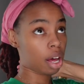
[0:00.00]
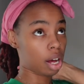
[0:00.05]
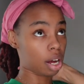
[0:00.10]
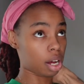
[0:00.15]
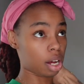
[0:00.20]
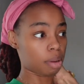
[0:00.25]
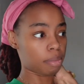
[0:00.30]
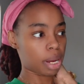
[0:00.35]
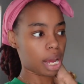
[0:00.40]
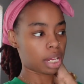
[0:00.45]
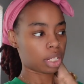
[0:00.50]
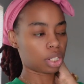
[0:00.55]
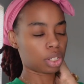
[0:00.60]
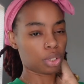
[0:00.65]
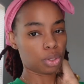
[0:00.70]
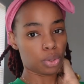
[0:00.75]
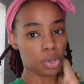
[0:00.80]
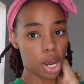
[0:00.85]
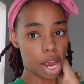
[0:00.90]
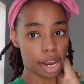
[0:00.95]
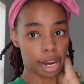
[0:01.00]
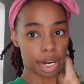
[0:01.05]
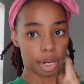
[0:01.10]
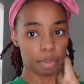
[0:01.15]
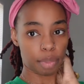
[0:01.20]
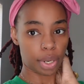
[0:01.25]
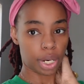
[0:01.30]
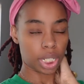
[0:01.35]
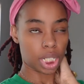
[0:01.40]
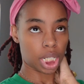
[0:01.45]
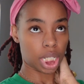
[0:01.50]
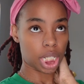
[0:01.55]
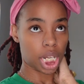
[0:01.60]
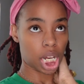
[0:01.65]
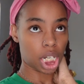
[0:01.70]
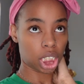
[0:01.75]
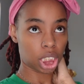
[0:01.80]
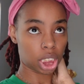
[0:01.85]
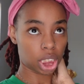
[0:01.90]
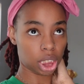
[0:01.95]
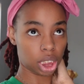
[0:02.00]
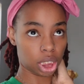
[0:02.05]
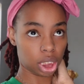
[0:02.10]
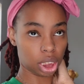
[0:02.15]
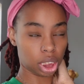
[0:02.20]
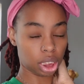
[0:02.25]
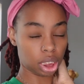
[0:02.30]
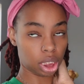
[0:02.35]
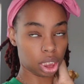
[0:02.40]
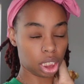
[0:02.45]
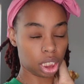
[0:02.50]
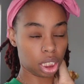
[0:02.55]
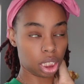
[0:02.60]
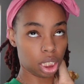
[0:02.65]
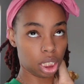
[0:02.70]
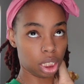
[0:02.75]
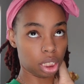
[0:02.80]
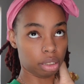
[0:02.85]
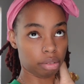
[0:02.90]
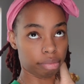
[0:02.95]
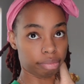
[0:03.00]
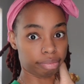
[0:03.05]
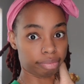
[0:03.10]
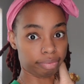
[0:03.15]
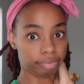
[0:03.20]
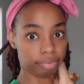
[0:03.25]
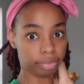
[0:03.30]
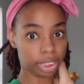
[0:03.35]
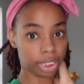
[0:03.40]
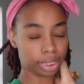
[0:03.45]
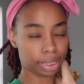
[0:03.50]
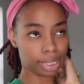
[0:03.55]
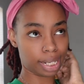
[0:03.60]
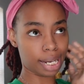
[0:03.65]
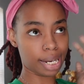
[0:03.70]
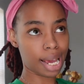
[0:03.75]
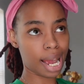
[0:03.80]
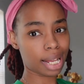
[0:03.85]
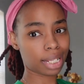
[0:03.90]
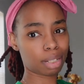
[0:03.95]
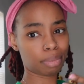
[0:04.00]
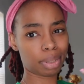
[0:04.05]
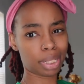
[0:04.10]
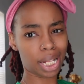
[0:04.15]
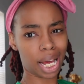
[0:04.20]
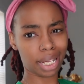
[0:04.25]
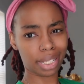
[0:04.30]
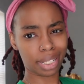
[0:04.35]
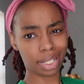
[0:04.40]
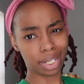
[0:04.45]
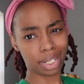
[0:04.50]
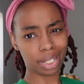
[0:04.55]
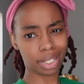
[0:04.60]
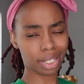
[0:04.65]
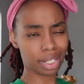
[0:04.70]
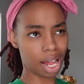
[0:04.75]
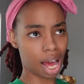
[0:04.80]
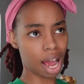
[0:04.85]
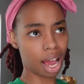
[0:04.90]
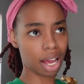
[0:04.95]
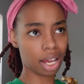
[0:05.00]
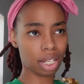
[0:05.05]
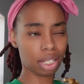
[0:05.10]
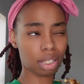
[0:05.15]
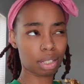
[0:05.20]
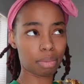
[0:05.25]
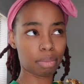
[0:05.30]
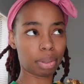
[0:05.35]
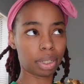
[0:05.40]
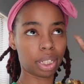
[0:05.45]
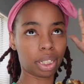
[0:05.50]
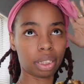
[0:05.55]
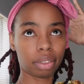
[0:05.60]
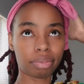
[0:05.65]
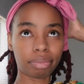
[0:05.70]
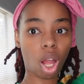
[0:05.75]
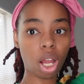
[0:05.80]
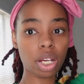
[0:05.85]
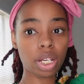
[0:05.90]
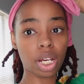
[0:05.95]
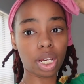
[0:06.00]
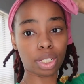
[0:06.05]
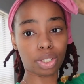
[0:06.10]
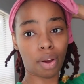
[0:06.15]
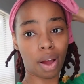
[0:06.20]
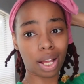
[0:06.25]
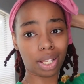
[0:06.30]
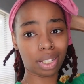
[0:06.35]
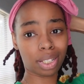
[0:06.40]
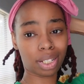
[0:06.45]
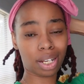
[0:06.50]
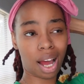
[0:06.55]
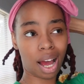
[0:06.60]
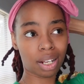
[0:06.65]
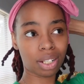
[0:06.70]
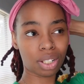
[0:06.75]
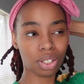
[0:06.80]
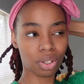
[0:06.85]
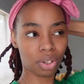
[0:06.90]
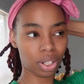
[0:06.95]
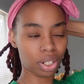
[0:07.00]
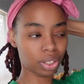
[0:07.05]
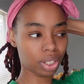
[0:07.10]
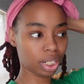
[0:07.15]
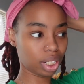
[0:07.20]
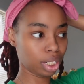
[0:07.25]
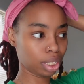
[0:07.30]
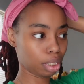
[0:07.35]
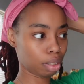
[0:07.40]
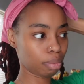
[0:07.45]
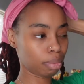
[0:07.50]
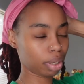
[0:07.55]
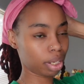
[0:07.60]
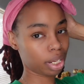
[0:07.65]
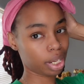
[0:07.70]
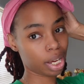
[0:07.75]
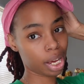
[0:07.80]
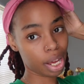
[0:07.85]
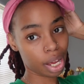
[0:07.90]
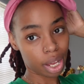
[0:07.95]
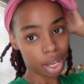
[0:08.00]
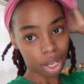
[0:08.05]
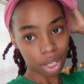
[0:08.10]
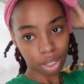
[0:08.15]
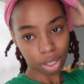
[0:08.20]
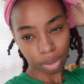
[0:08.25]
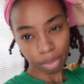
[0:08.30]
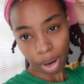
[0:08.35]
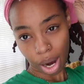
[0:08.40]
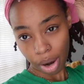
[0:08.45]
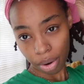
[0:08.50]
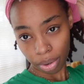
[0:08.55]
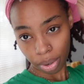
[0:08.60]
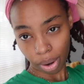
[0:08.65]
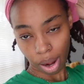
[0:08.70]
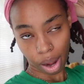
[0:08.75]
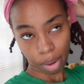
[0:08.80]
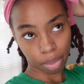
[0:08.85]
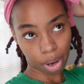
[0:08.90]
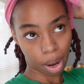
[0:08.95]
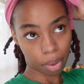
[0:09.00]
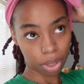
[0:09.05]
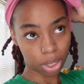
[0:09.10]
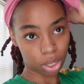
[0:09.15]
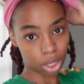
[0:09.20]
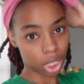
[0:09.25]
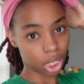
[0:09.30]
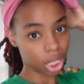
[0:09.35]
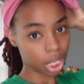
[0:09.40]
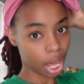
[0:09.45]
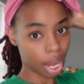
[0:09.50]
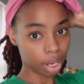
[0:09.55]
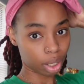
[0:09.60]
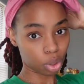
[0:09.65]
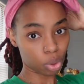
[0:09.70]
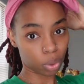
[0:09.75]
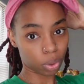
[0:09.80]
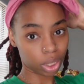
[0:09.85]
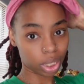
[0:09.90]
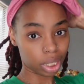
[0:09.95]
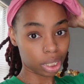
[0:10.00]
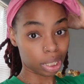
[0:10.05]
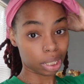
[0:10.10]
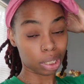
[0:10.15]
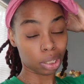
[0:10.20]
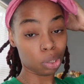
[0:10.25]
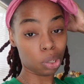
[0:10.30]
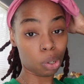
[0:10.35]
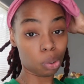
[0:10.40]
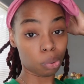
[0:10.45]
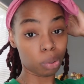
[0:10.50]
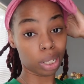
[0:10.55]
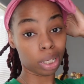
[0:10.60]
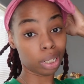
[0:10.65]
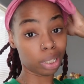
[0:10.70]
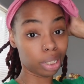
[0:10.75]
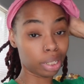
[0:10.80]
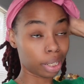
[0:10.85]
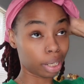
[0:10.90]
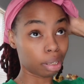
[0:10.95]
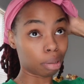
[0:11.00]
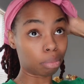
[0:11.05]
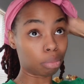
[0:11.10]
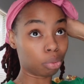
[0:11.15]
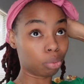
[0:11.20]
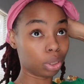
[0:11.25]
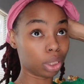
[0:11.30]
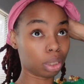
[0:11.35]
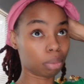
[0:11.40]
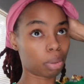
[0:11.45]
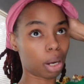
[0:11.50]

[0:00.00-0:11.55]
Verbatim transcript: Um, I have to do a presentation, um, and it has to be like ten slides. But yeah, so I kind of started on it a little bit. Tomorrow, I'm probably gonna go, like go in go in depth with the